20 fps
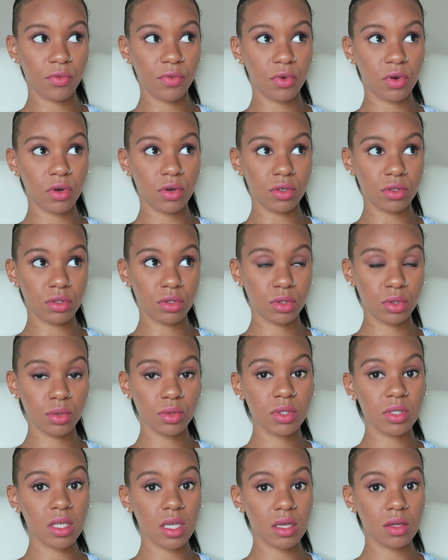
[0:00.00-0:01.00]
for
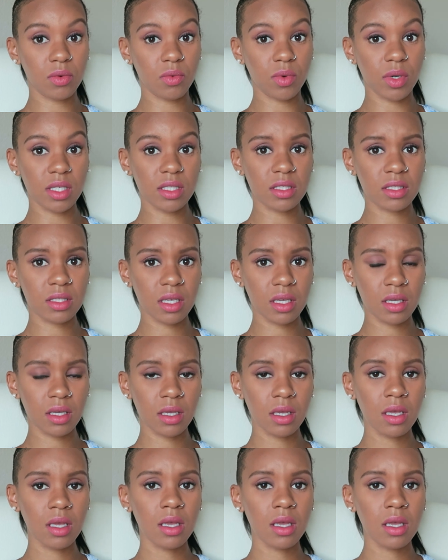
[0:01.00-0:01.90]
Tuesday and Wednesday.